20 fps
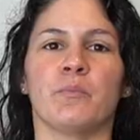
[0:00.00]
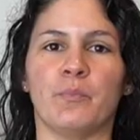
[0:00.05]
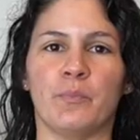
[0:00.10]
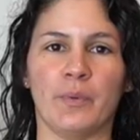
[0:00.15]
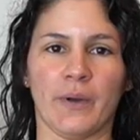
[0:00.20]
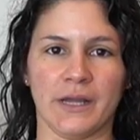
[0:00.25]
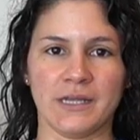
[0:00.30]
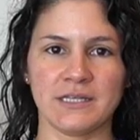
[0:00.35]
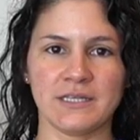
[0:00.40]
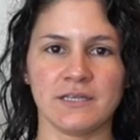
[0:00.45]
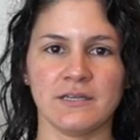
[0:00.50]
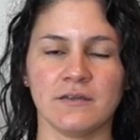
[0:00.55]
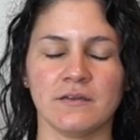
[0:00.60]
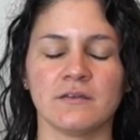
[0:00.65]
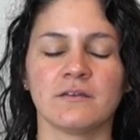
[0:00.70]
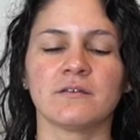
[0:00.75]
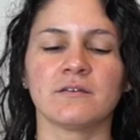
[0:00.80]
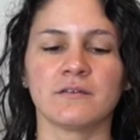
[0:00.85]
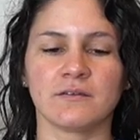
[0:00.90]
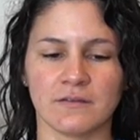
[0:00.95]
But
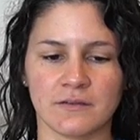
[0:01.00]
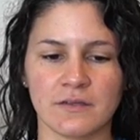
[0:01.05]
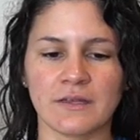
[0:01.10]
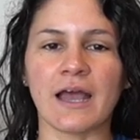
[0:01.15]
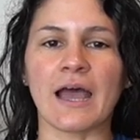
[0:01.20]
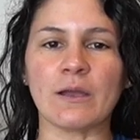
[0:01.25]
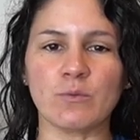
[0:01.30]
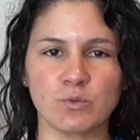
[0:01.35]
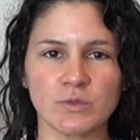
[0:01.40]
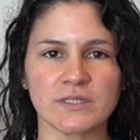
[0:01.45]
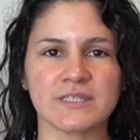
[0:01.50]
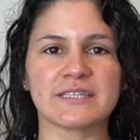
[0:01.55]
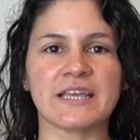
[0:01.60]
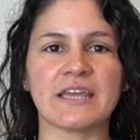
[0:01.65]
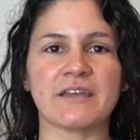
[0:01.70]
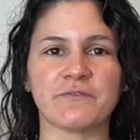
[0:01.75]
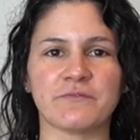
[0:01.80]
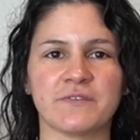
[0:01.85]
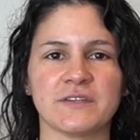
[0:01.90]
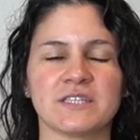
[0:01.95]
I will
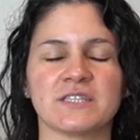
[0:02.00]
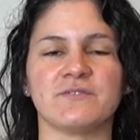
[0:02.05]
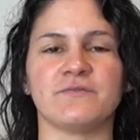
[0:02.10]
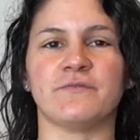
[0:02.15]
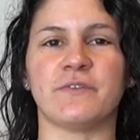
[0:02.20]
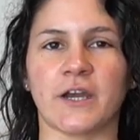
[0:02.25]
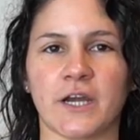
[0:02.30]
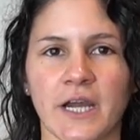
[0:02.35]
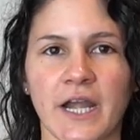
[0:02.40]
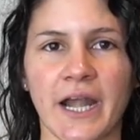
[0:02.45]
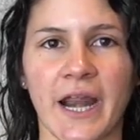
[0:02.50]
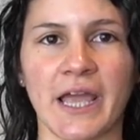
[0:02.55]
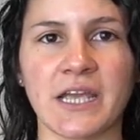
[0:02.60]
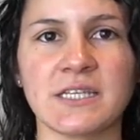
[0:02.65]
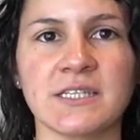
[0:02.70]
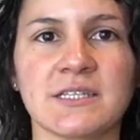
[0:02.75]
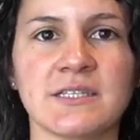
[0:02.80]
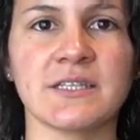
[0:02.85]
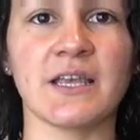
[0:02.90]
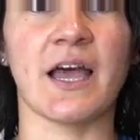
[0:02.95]
say it fits very
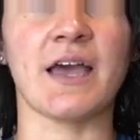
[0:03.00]
nice.